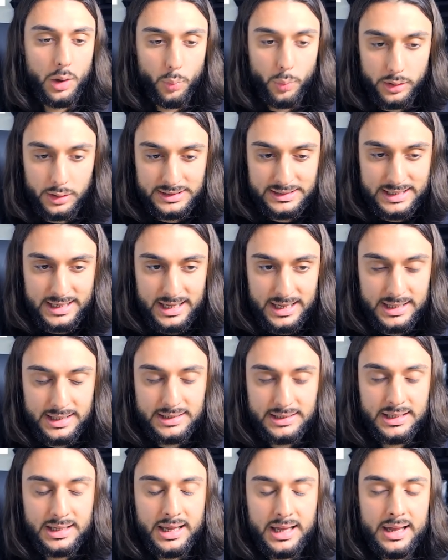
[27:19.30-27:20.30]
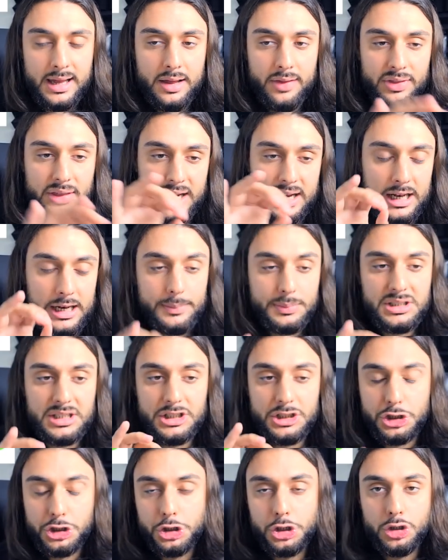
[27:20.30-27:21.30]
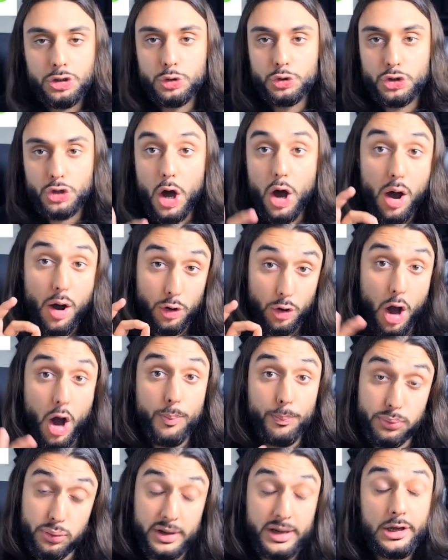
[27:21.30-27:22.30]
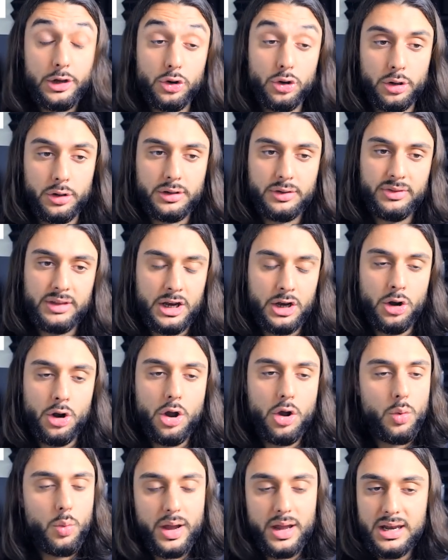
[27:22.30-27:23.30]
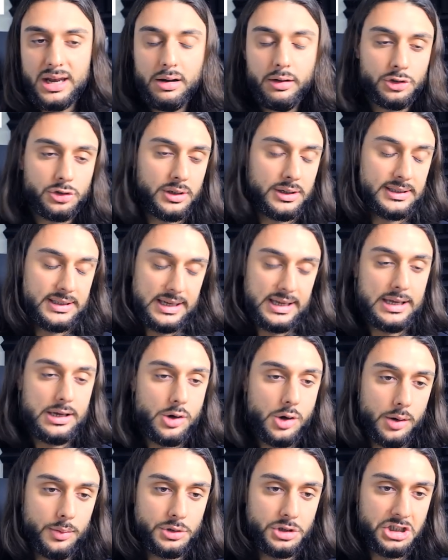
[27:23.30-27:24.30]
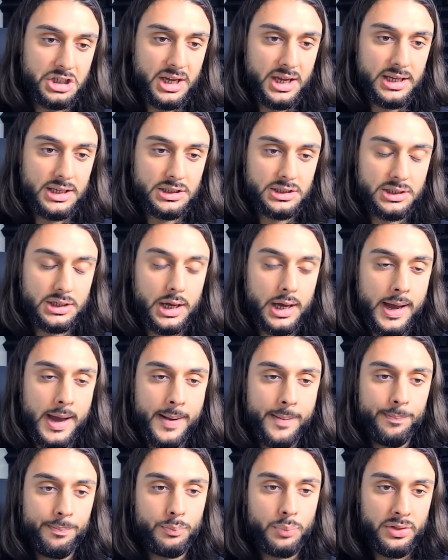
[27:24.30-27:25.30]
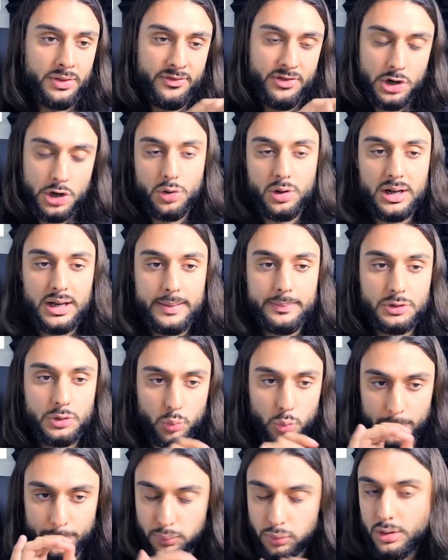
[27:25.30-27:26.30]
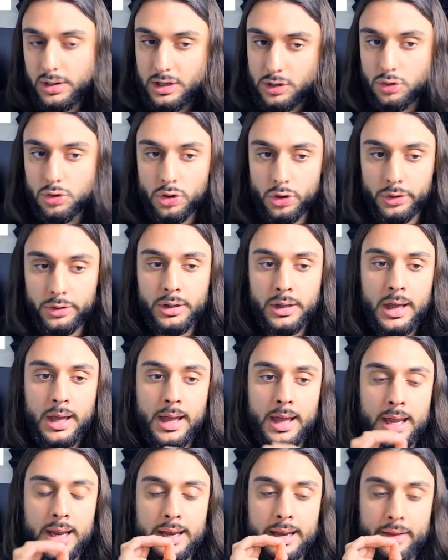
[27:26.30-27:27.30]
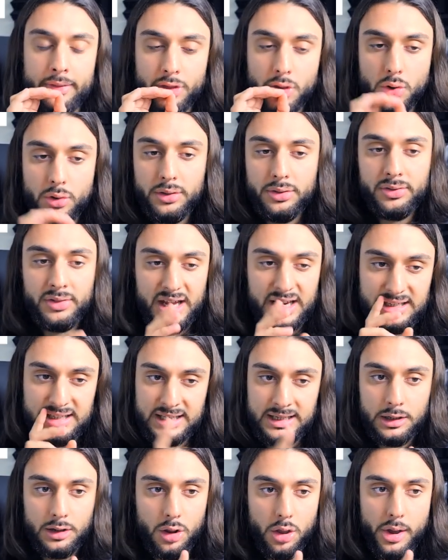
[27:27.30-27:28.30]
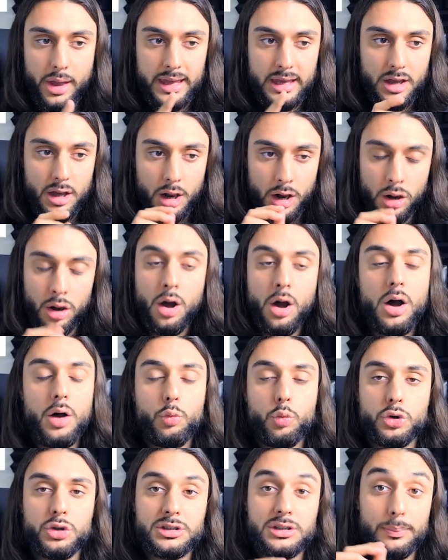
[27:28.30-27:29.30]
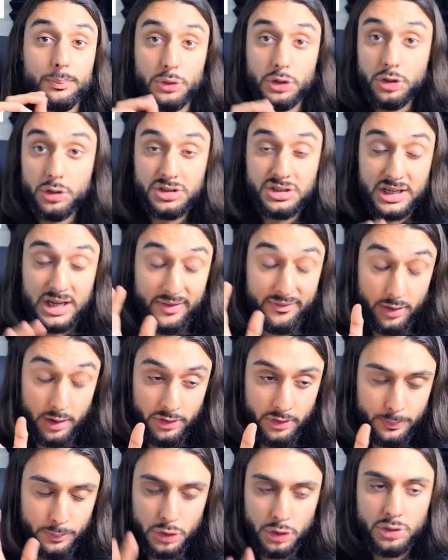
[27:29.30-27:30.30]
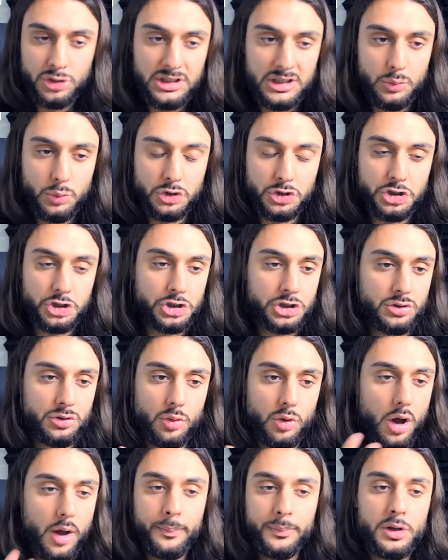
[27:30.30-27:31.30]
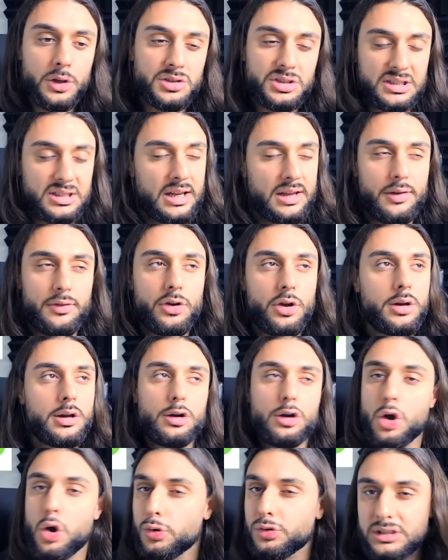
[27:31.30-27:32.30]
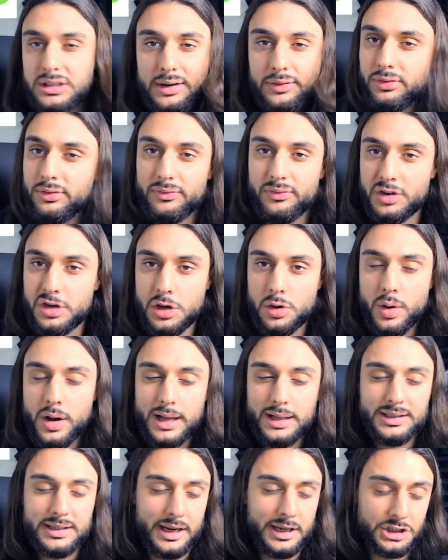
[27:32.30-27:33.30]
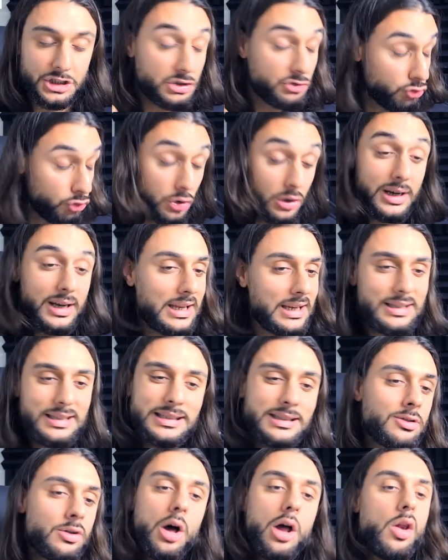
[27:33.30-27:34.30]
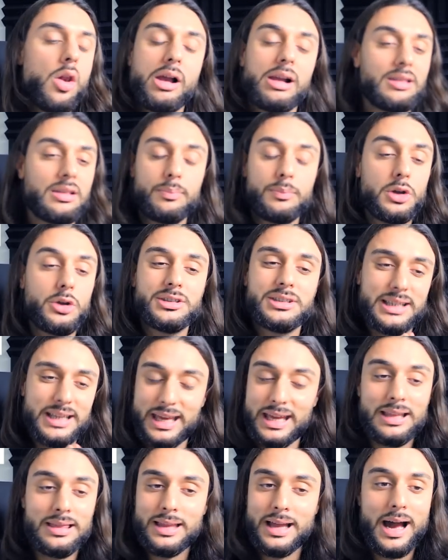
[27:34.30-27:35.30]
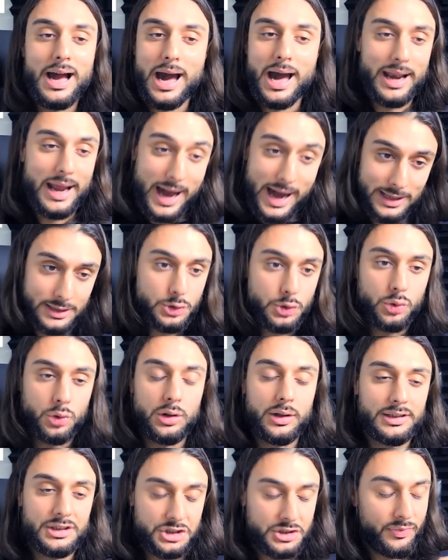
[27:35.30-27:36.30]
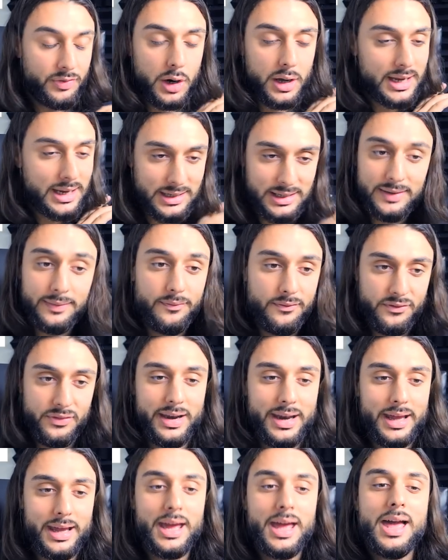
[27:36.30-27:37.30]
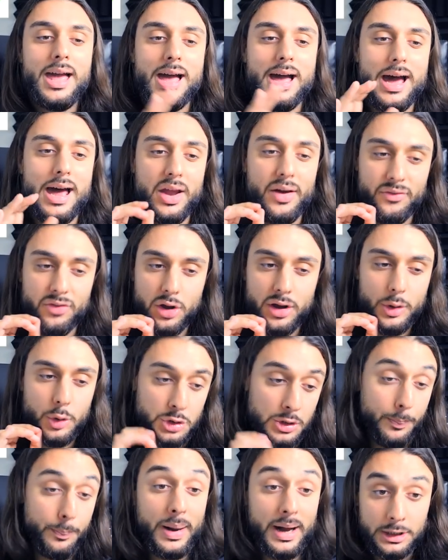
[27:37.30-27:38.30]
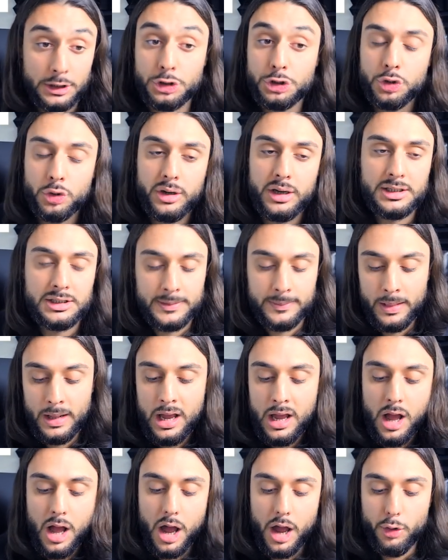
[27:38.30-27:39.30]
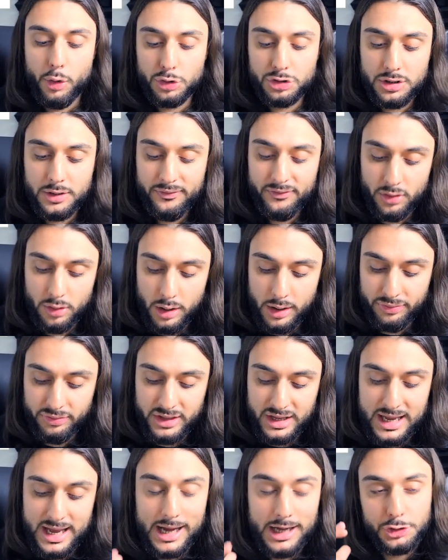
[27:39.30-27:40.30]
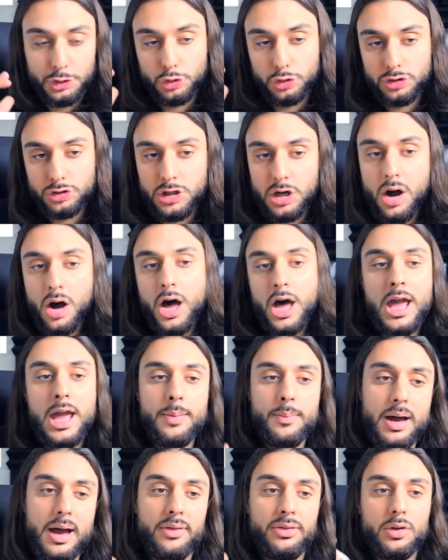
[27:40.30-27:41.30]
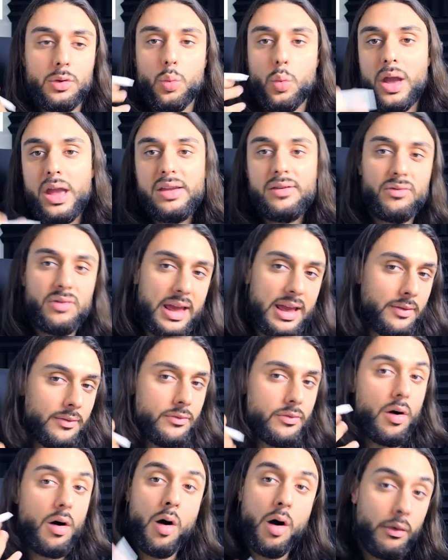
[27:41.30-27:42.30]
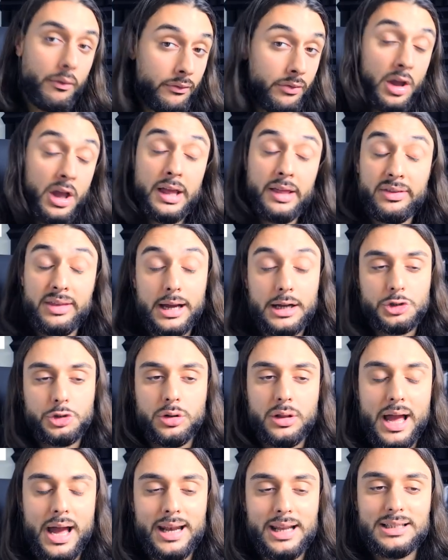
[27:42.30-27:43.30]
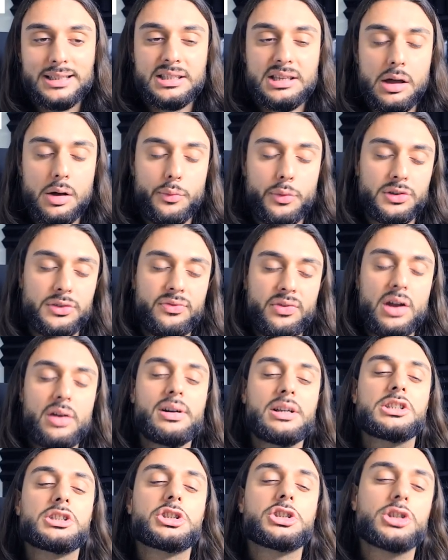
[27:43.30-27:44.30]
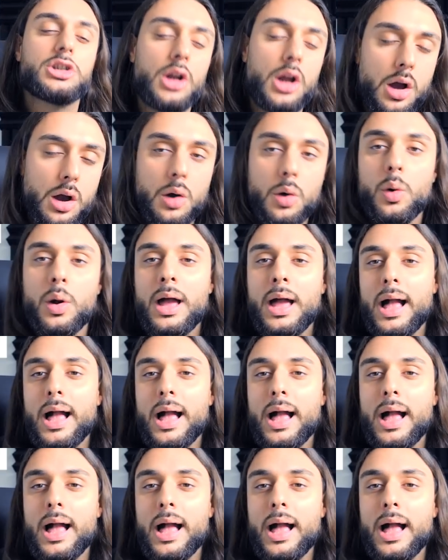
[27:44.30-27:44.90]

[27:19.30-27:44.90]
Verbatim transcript: will say is the clips he's used are, are pretty good. They're nowhere near as good as Ecom J's, um, but the video clips were pretty good. Now, the only thing that I didn't like a lot was the music. I feel like the music was just a music that you've heard in loads of different video ads, and I just really did not like the music in that ad at all. I just feel like it didn't fit it, and I feel like it was a bad choice. I also feel like the actual time and the wavelength of the actual ad itself was very slow,